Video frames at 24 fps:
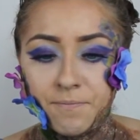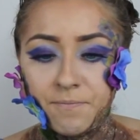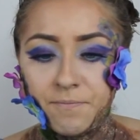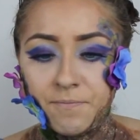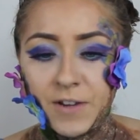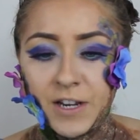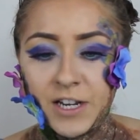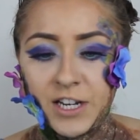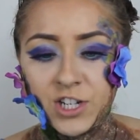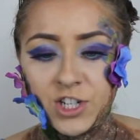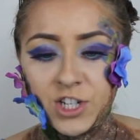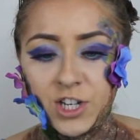
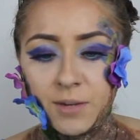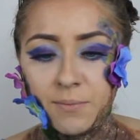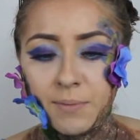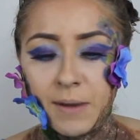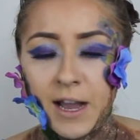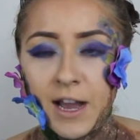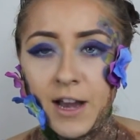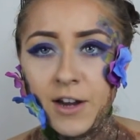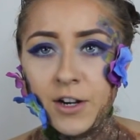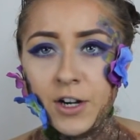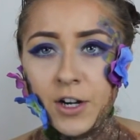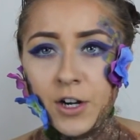finishing
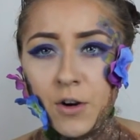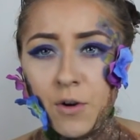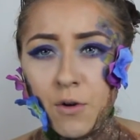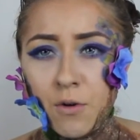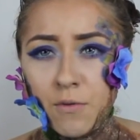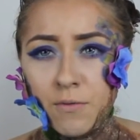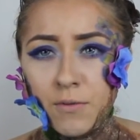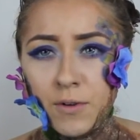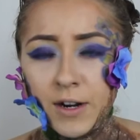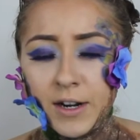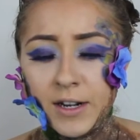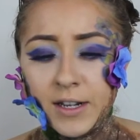powder
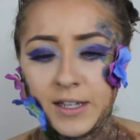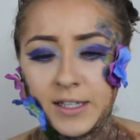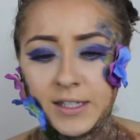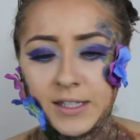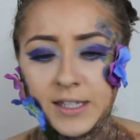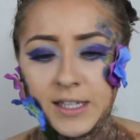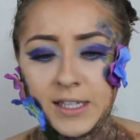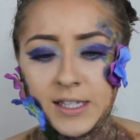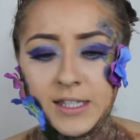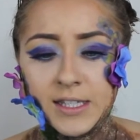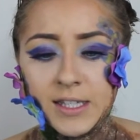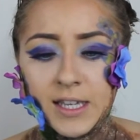over it because
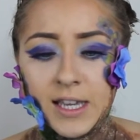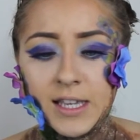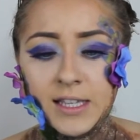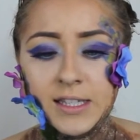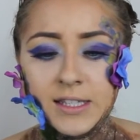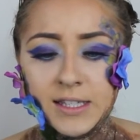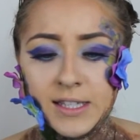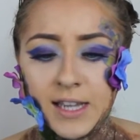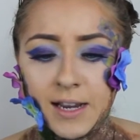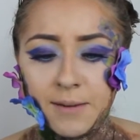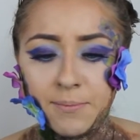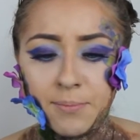this
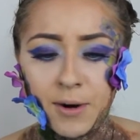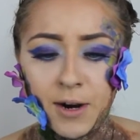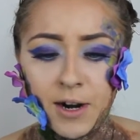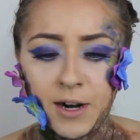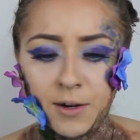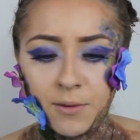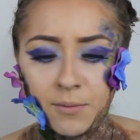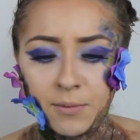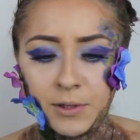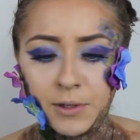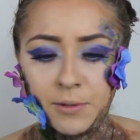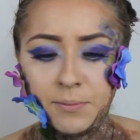inside
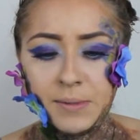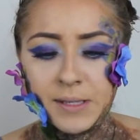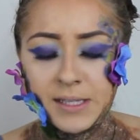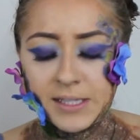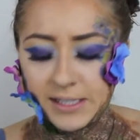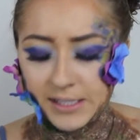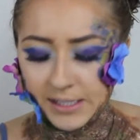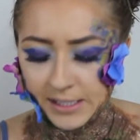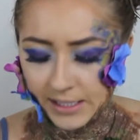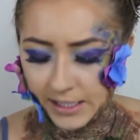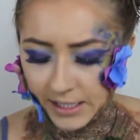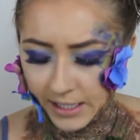part will be
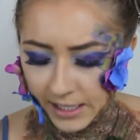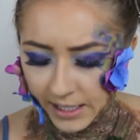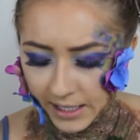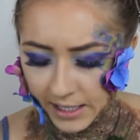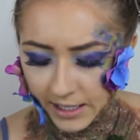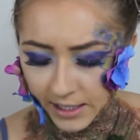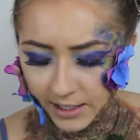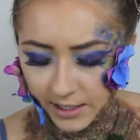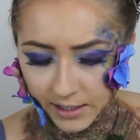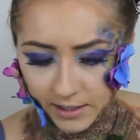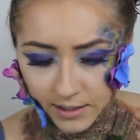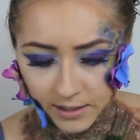
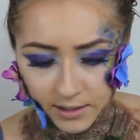sticky.